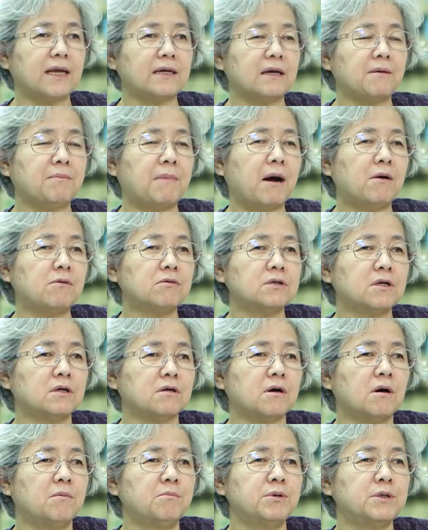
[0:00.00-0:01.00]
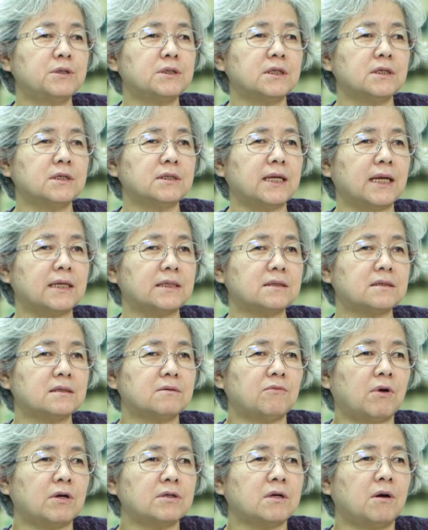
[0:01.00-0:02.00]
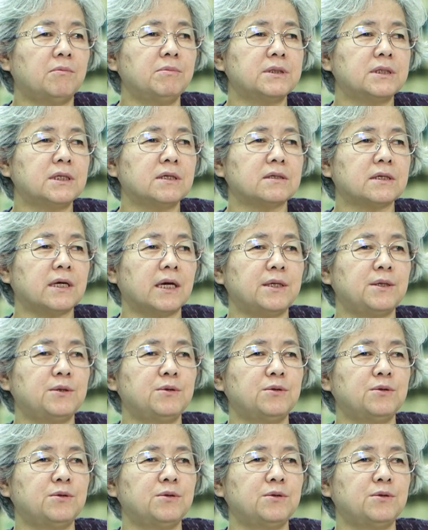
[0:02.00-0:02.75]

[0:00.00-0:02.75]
that about the computer, that what computer can